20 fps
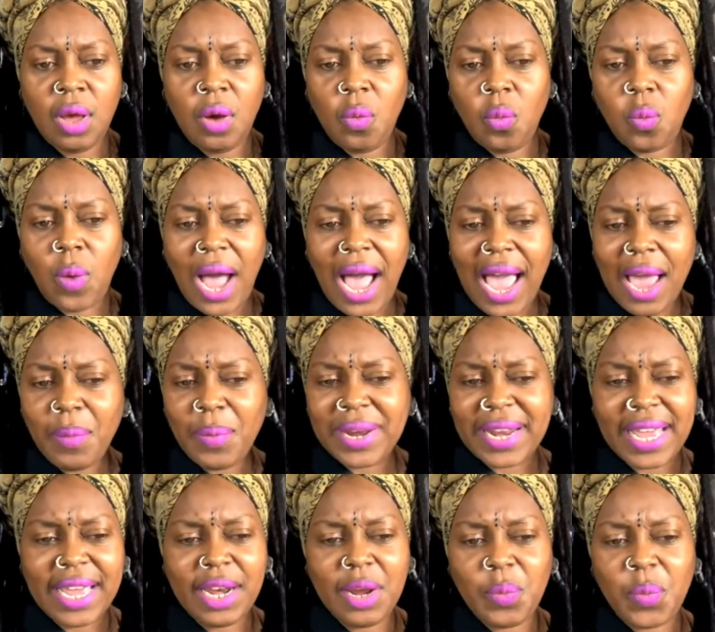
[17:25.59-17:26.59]
Why would
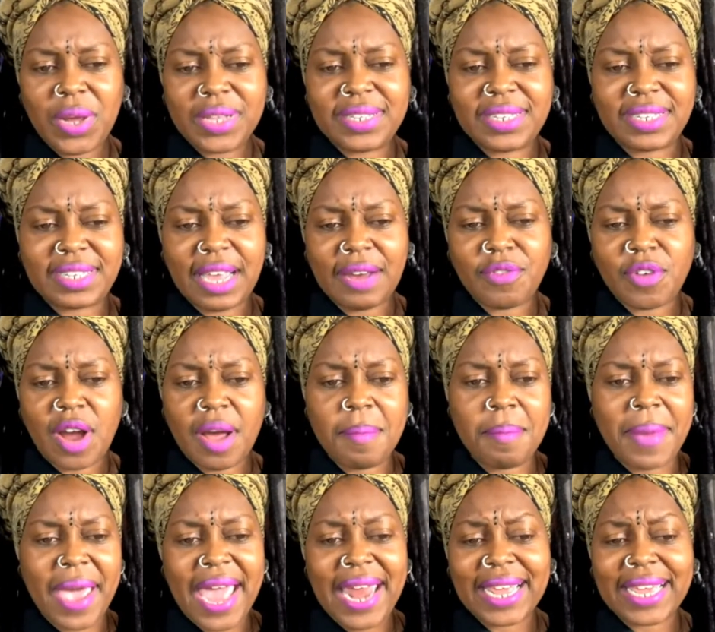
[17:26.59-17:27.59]
anyone sever a
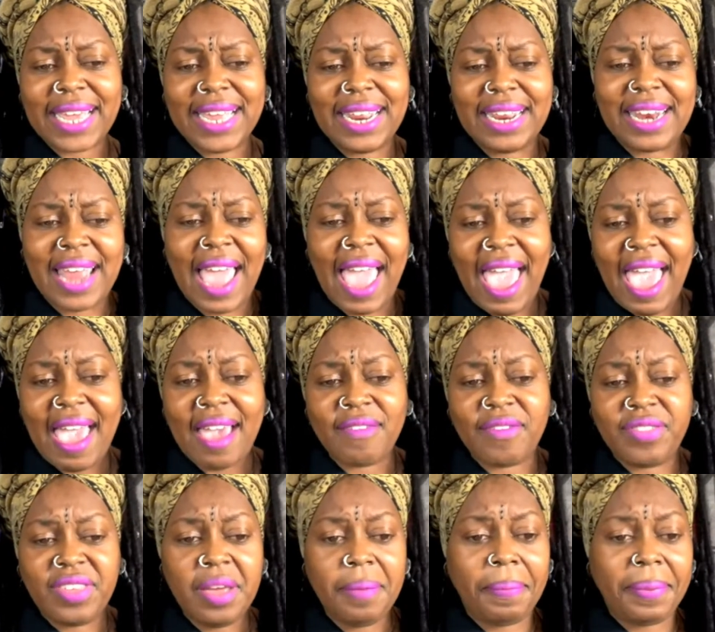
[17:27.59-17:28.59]
mannequin in half,
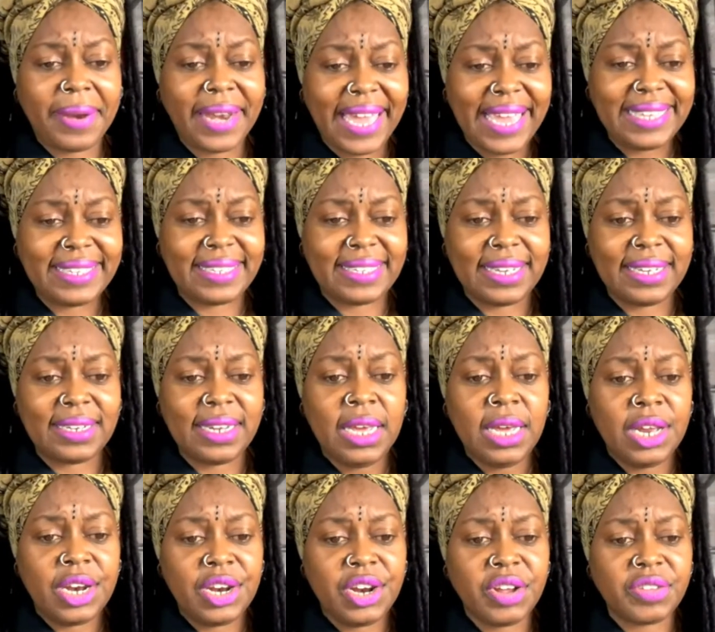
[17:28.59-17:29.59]
then place it
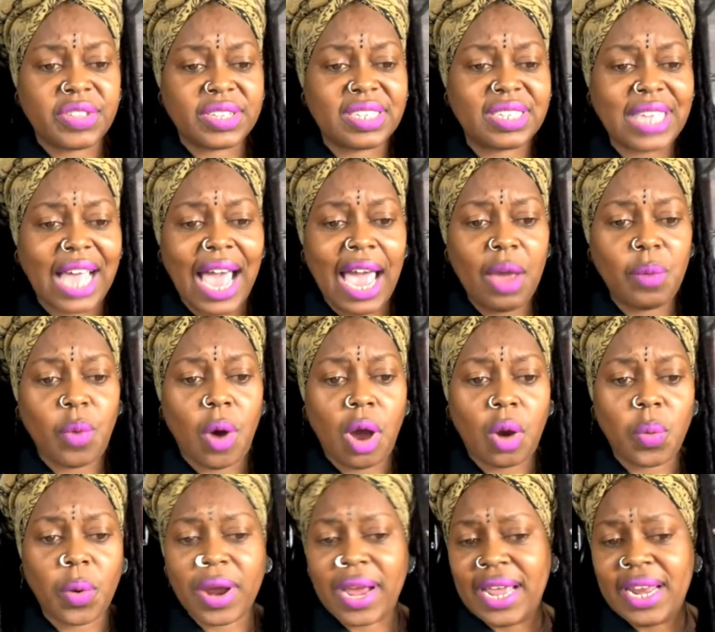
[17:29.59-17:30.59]
near the
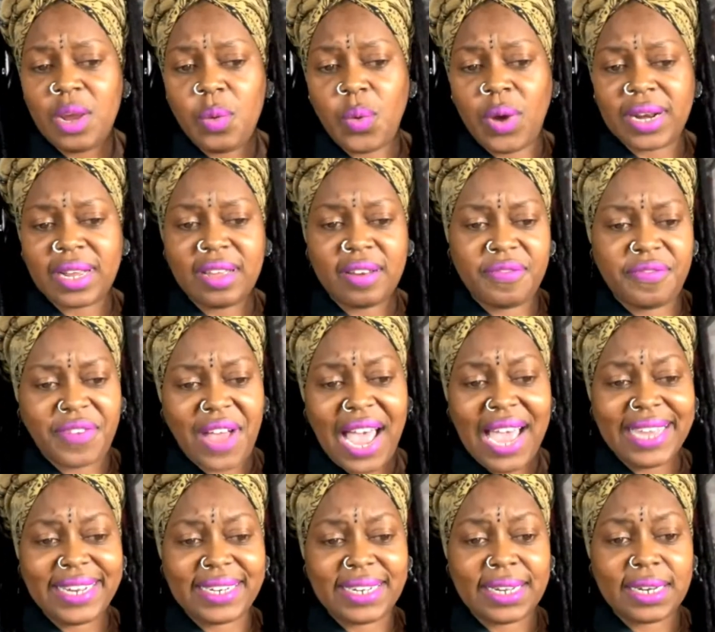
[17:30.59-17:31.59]
sidewalk where anyone could
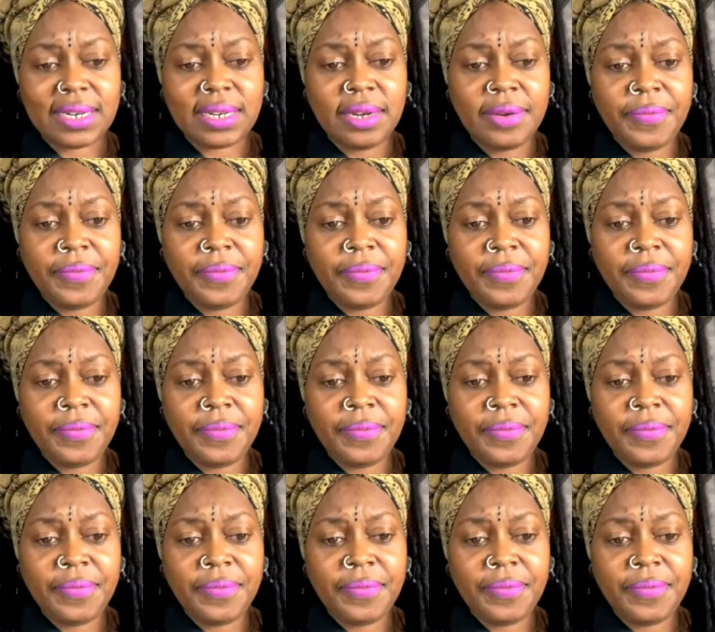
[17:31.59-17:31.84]
find it?